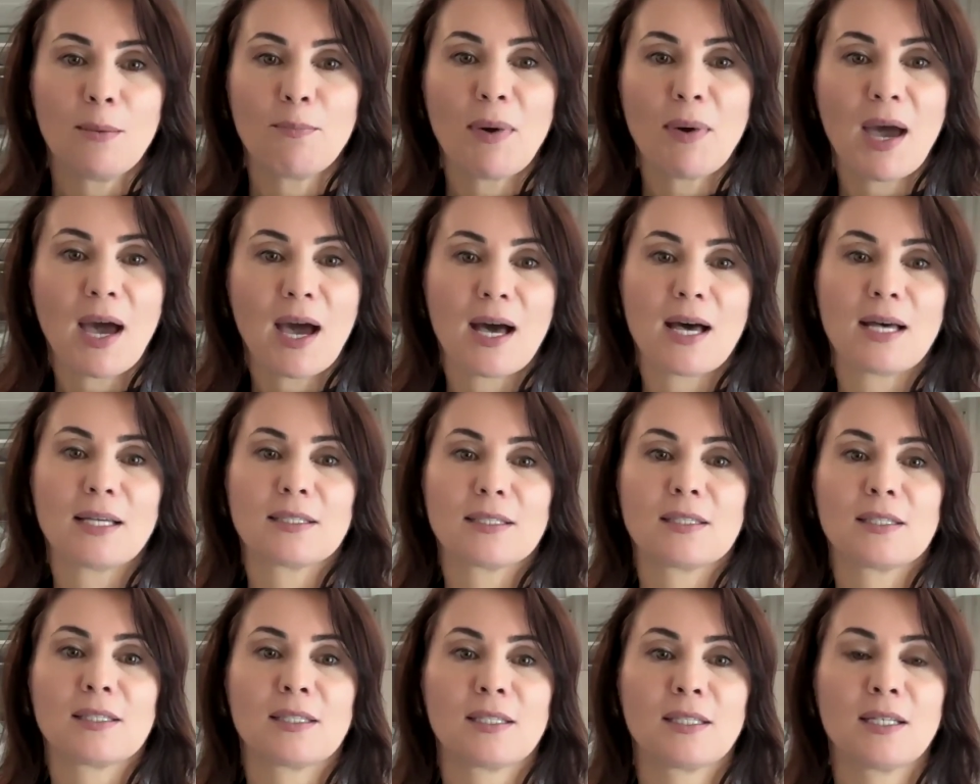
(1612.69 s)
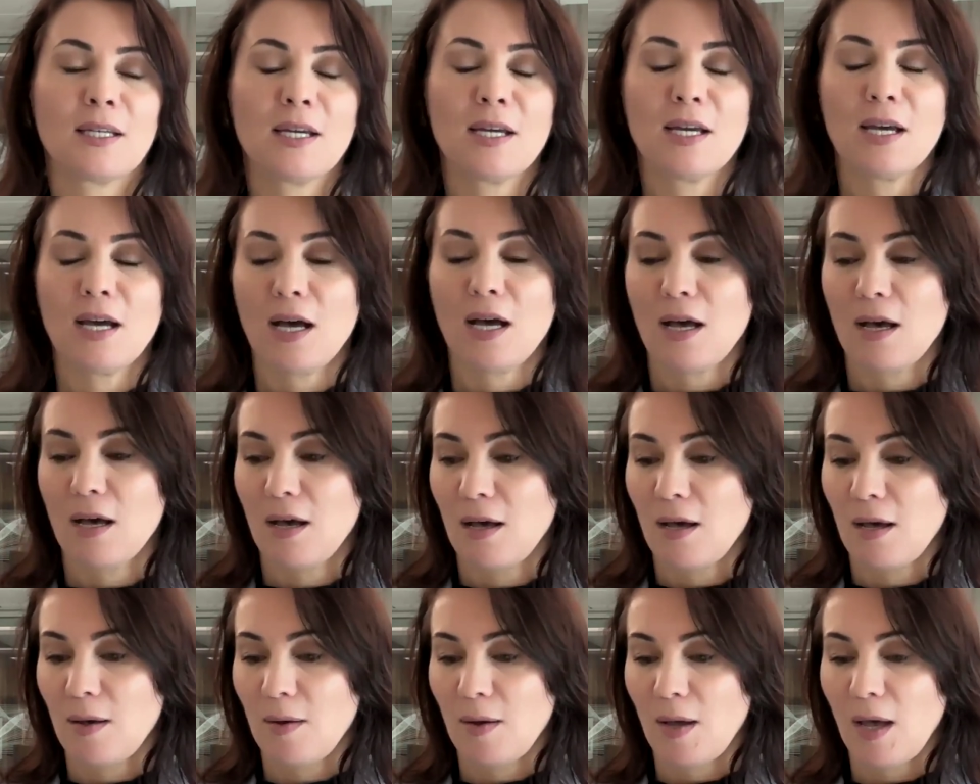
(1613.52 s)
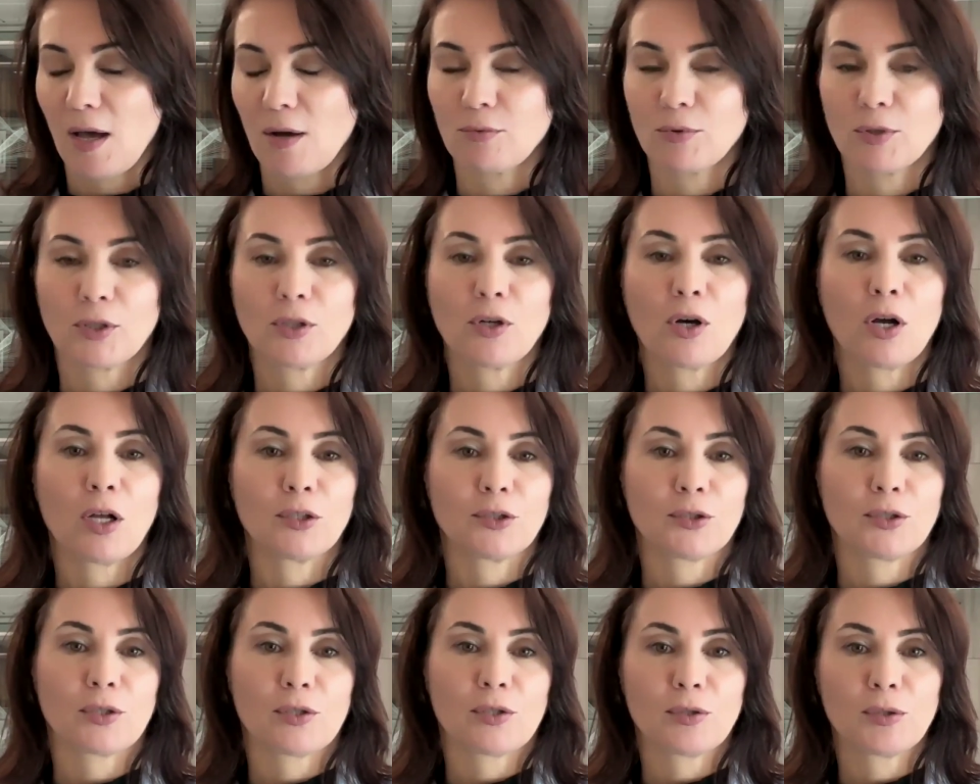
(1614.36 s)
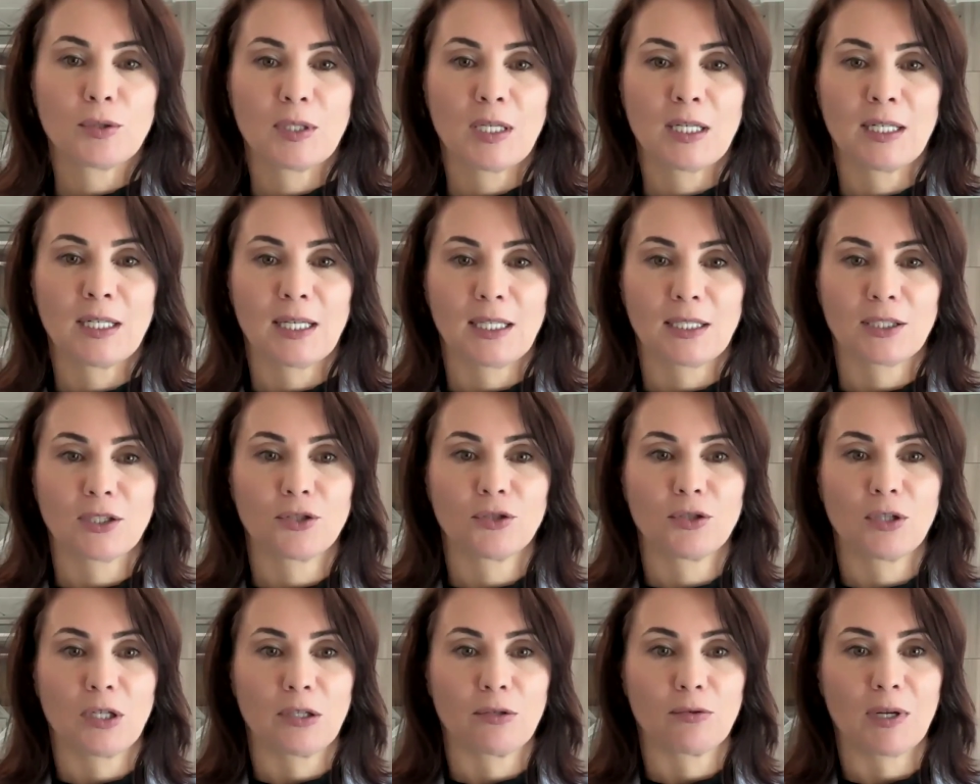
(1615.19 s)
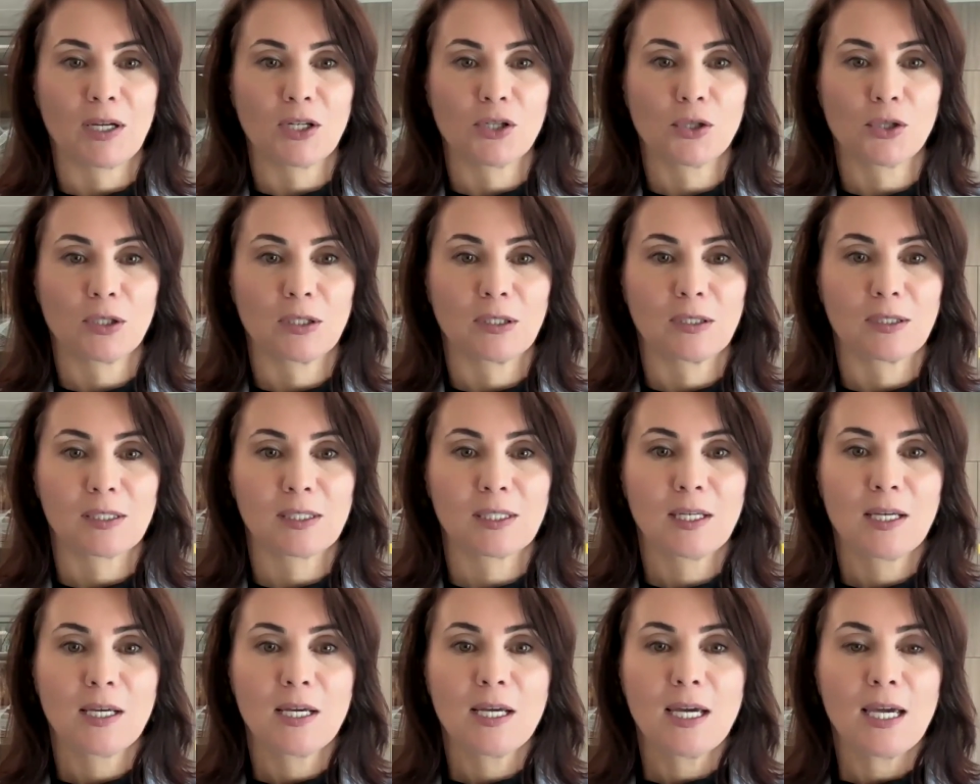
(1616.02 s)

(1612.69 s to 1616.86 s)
pass our cultures to the next generations